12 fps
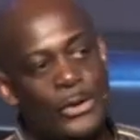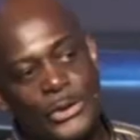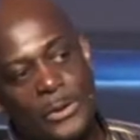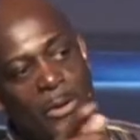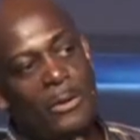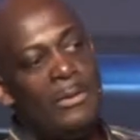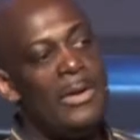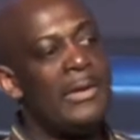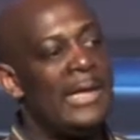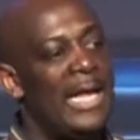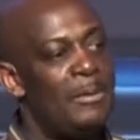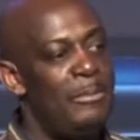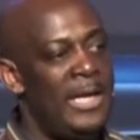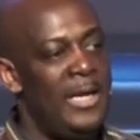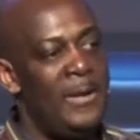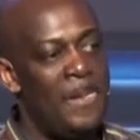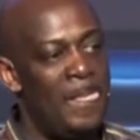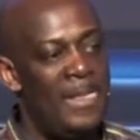you don't look like me,
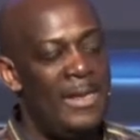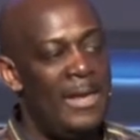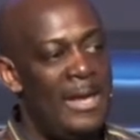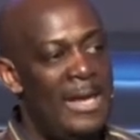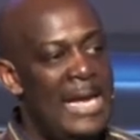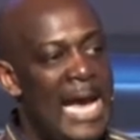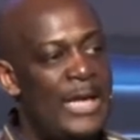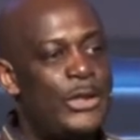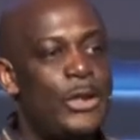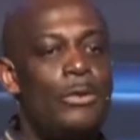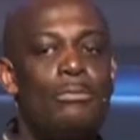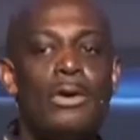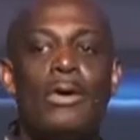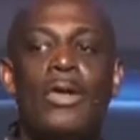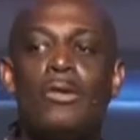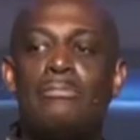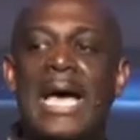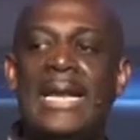I shouldn't roll
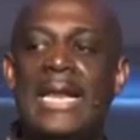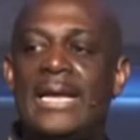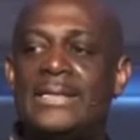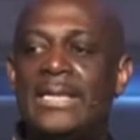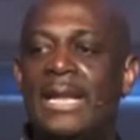up my net till I